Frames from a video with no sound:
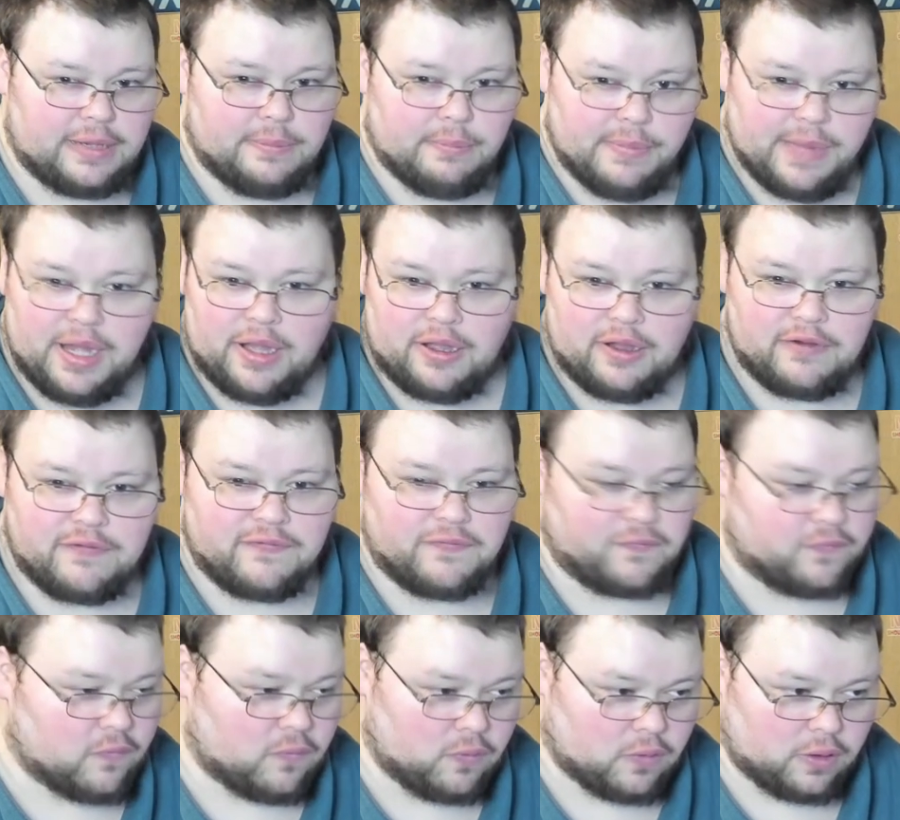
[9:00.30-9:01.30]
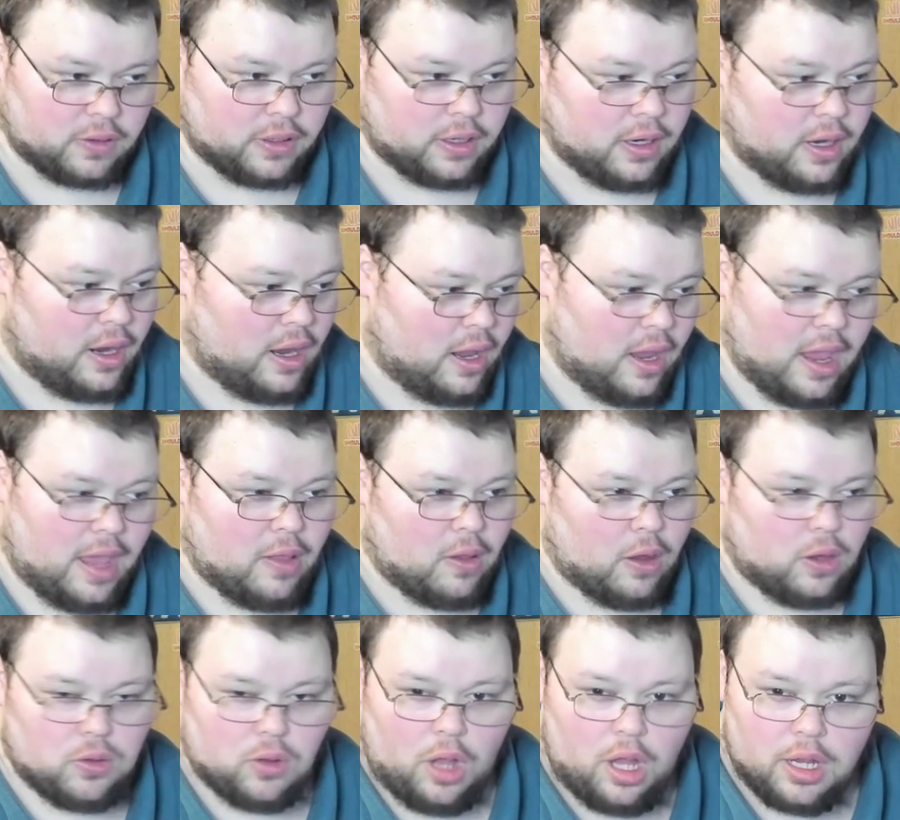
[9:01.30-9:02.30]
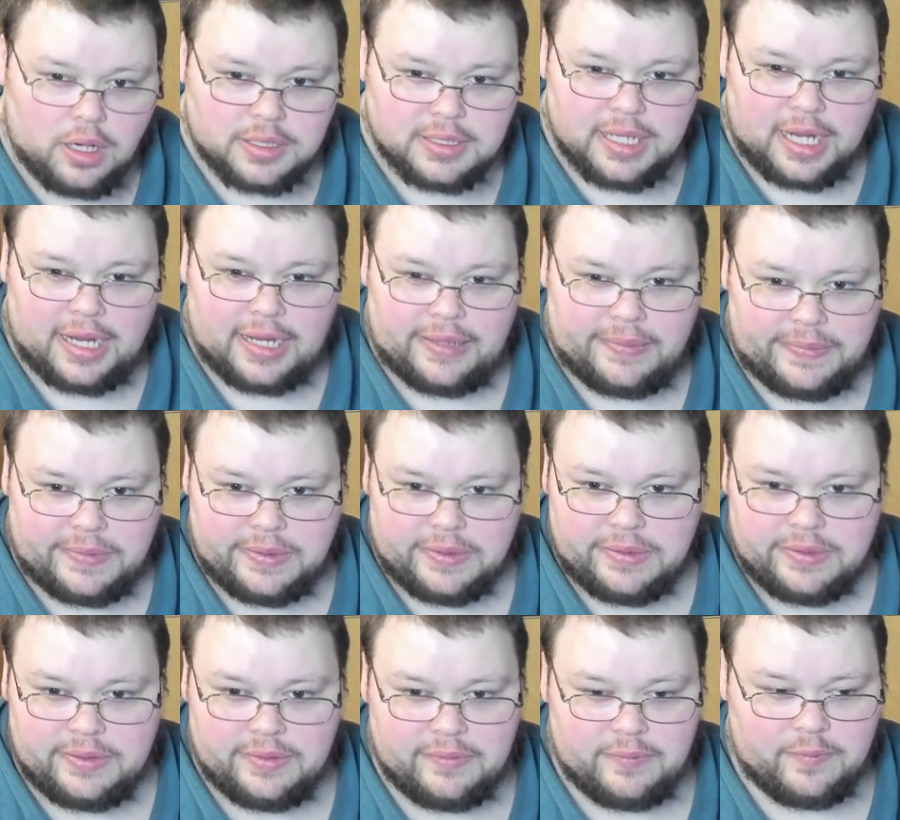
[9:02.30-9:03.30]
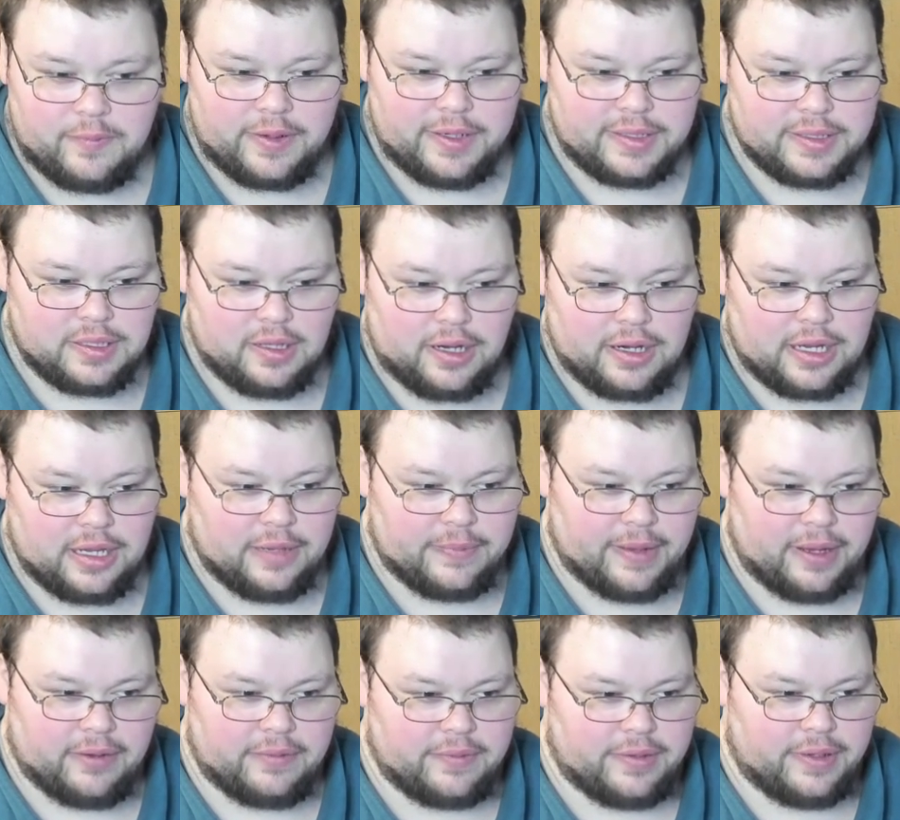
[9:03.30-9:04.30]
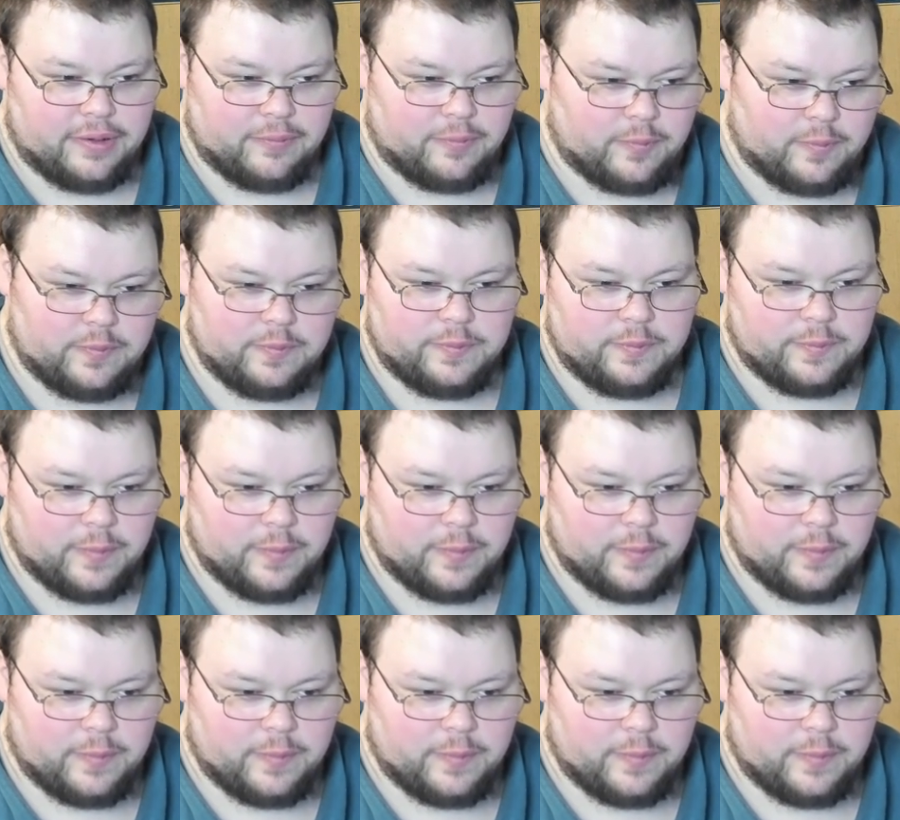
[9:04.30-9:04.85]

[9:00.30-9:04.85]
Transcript: and Mir for a long time when he's talking about you know